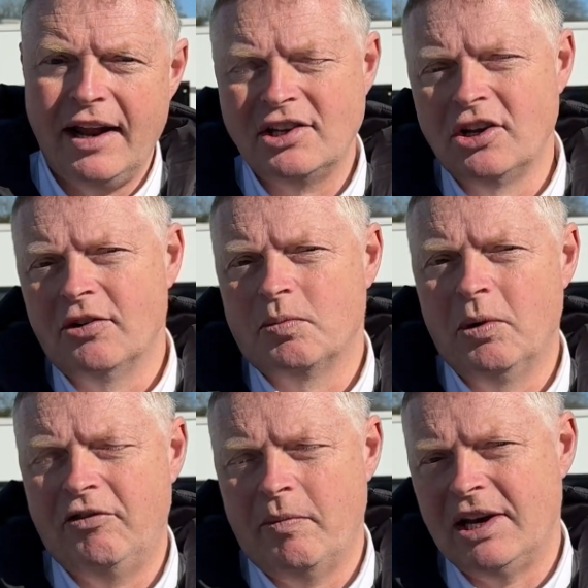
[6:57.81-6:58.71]
There's lots more
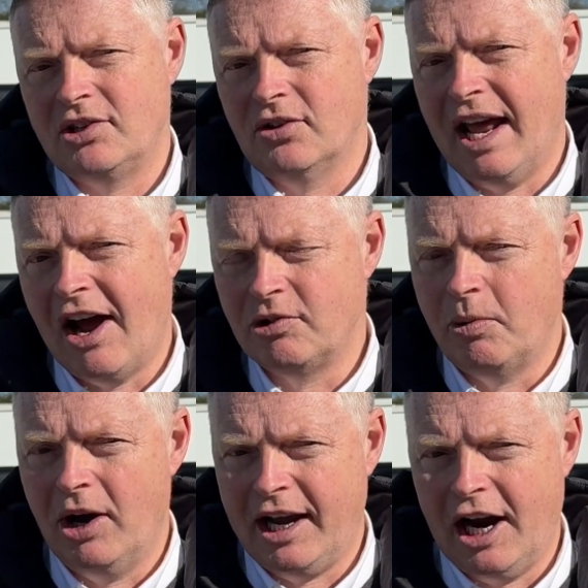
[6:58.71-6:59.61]
information on how to
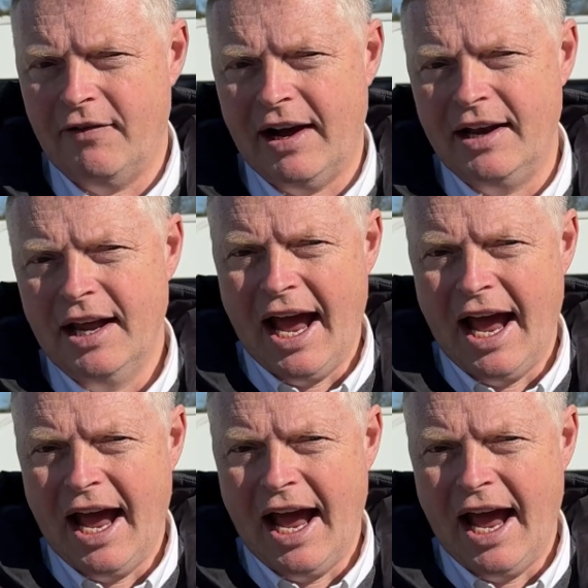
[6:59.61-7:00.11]
buy a caravan